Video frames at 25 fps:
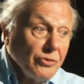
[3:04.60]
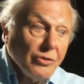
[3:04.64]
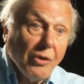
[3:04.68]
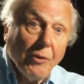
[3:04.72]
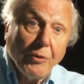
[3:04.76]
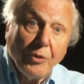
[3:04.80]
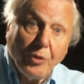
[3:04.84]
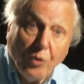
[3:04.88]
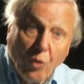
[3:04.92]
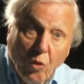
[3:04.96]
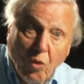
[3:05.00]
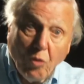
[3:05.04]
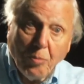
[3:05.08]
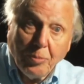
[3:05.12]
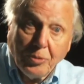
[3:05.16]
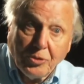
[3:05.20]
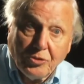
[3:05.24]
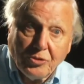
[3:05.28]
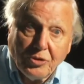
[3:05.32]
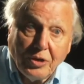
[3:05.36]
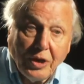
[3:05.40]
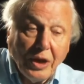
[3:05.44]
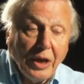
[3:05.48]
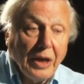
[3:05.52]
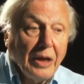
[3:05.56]

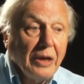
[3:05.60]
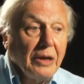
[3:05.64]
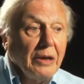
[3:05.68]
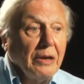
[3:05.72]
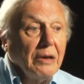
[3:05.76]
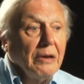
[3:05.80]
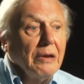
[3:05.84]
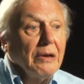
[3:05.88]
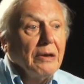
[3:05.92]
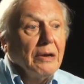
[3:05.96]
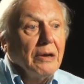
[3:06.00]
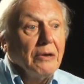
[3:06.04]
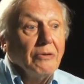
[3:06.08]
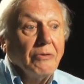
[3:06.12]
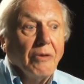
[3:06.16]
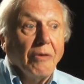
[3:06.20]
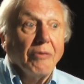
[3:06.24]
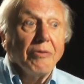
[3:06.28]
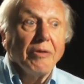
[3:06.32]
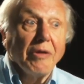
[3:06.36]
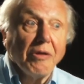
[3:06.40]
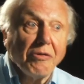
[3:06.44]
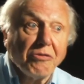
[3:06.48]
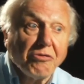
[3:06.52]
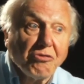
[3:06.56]
enormously. You know,
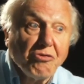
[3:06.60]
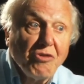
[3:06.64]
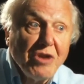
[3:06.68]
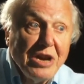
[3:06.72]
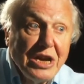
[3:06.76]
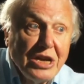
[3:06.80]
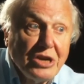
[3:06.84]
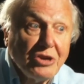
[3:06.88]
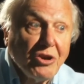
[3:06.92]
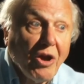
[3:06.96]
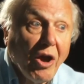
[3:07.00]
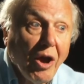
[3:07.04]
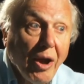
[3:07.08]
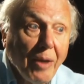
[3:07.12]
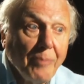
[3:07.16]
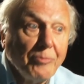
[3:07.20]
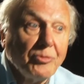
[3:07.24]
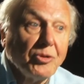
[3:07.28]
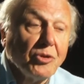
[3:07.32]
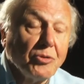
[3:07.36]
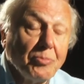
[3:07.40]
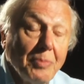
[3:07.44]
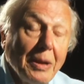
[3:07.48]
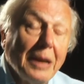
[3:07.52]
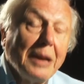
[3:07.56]
there are 3
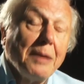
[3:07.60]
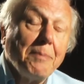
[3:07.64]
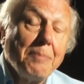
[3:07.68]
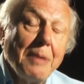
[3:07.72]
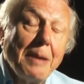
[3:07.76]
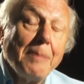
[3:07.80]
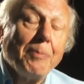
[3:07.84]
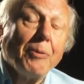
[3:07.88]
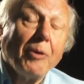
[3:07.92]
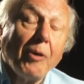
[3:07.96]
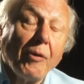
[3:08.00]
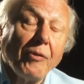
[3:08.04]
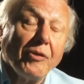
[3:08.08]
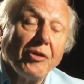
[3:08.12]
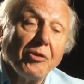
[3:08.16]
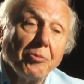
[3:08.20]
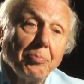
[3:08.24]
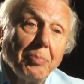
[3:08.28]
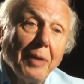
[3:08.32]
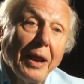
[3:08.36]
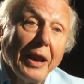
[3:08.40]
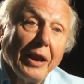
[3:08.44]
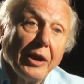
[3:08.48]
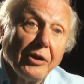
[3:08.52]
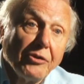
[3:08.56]
times as many people on this
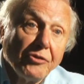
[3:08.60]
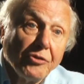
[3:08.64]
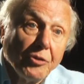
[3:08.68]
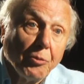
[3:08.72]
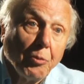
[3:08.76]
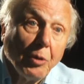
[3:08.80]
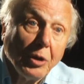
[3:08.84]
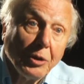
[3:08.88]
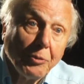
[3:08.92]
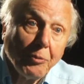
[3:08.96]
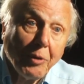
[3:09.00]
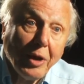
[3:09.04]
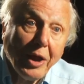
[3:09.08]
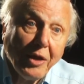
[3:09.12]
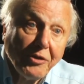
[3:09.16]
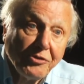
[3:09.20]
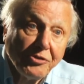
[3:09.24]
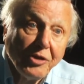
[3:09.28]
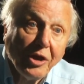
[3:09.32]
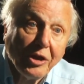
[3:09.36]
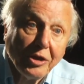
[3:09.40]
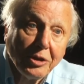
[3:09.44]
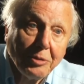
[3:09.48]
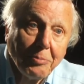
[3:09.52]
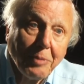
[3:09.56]
planet as there were when I
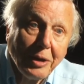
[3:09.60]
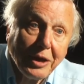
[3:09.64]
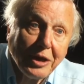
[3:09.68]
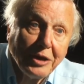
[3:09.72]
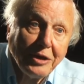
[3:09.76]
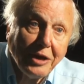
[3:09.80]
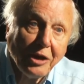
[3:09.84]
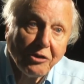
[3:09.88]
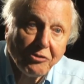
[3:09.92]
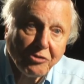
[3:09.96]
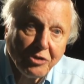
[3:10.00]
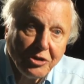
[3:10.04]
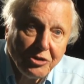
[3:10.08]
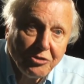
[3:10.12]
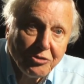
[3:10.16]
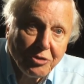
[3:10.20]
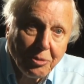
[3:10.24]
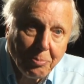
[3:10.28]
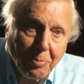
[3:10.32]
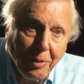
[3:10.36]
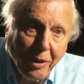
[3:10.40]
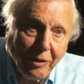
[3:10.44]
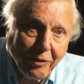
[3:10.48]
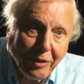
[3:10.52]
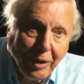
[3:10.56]
started making natural
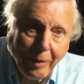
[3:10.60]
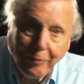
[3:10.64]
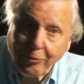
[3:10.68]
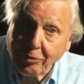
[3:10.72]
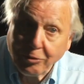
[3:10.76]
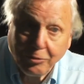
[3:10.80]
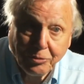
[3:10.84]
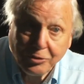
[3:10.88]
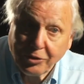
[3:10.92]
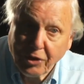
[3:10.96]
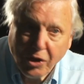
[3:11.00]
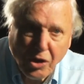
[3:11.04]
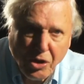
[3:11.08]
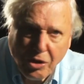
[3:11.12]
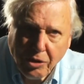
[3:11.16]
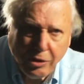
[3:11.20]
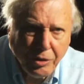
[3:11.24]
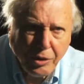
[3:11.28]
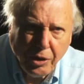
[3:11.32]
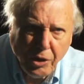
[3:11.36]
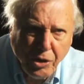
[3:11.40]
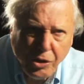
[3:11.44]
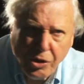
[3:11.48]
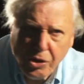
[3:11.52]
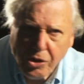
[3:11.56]
history programs. It was a
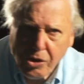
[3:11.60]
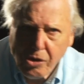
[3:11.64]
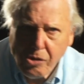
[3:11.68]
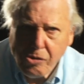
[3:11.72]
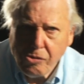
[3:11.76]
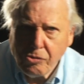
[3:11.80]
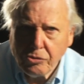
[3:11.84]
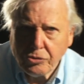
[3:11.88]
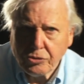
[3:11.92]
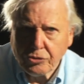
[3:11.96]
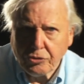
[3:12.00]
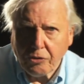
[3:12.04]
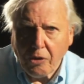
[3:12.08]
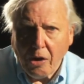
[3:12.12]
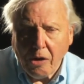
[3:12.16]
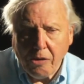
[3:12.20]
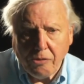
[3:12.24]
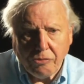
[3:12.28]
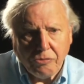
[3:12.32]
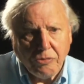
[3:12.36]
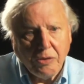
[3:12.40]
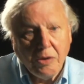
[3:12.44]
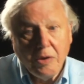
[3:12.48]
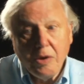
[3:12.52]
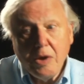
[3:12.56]
huge
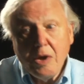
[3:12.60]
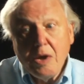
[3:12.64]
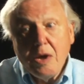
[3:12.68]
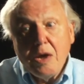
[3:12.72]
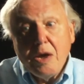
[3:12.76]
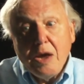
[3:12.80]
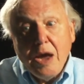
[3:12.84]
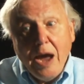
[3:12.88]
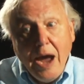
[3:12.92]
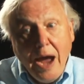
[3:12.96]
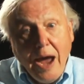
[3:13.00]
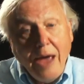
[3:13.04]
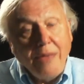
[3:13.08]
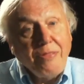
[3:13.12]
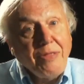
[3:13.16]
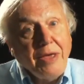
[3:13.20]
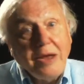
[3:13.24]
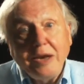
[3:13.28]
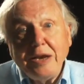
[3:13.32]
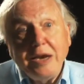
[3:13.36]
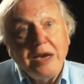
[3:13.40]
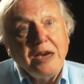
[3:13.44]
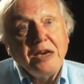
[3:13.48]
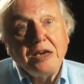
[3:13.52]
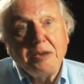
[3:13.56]
growth, and
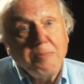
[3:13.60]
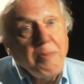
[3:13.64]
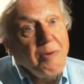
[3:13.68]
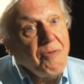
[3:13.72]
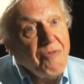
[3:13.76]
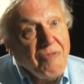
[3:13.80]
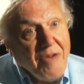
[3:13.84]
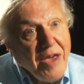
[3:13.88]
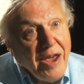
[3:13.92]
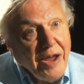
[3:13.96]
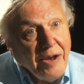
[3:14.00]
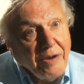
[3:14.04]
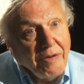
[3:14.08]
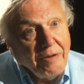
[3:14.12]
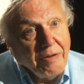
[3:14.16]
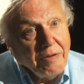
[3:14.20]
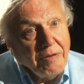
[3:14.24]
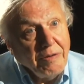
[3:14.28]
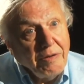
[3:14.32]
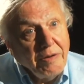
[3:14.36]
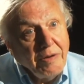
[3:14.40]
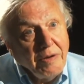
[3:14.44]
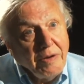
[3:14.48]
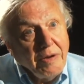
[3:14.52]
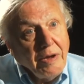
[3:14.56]
they need to be fed,
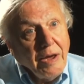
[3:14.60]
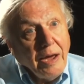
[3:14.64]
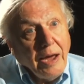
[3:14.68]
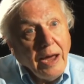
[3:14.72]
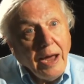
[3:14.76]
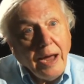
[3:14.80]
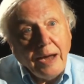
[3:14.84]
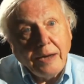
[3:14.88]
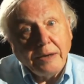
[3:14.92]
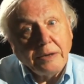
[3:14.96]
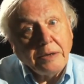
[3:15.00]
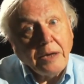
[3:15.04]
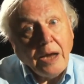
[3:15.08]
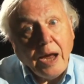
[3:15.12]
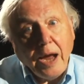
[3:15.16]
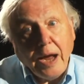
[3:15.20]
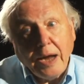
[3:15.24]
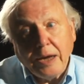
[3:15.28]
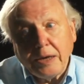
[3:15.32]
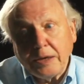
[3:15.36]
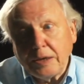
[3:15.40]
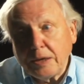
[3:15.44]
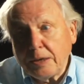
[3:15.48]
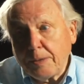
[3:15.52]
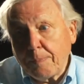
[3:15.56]
and
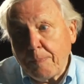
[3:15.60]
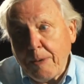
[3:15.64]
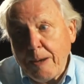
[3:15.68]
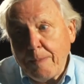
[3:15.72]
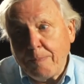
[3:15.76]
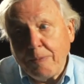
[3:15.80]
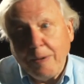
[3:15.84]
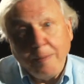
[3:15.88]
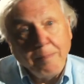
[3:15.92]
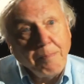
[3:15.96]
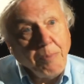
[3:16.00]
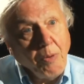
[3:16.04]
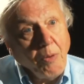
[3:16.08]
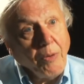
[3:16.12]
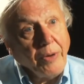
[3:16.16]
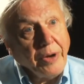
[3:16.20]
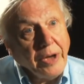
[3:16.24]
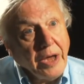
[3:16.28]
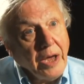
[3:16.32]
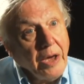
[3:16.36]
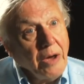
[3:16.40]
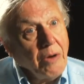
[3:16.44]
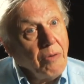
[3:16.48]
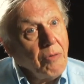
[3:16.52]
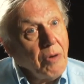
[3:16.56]
the people in
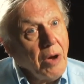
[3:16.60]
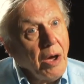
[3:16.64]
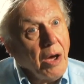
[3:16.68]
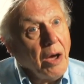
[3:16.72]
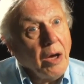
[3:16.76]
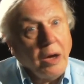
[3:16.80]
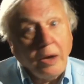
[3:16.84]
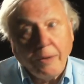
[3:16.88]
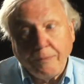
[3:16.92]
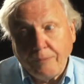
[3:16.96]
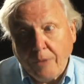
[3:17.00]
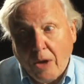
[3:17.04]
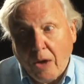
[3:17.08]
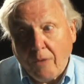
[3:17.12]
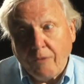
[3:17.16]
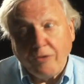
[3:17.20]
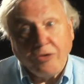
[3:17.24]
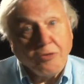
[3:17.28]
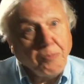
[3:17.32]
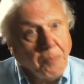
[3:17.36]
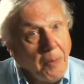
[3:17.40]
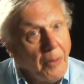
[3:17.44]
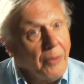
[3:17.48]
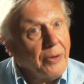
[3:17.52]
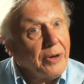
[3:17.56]
Borneo are
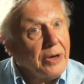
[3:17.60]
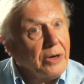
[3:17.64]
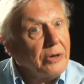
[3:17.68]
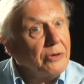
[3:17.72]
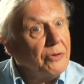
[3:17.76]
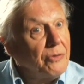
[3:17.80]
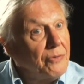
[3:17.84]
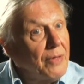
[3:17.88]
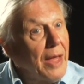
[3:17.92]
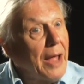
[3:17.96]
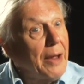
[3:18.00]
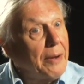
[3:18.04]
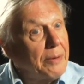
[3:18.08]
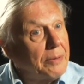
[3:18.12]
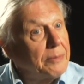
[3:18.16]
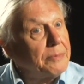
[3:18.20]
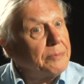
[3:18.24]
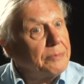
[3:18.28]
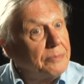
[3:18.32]
responding to that